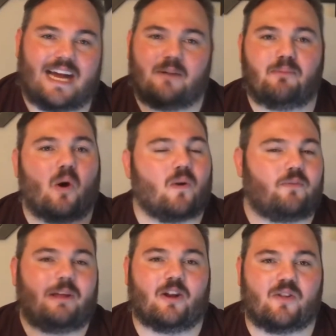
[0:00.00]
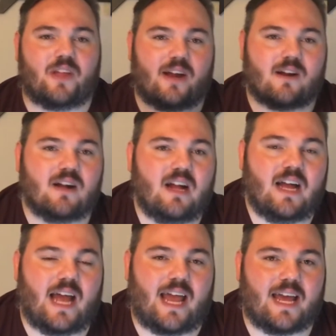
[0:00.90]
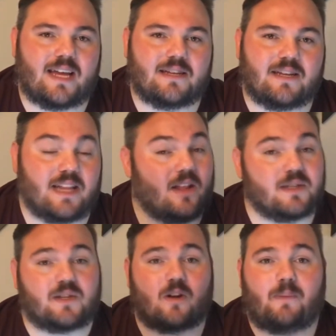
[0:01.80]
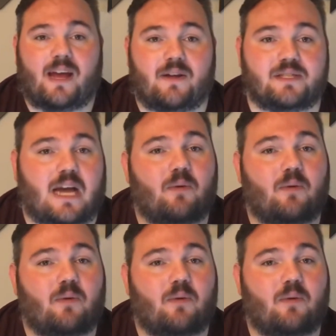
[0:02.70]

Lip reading: kind of borrowed from here and there, and lost 30 pounds.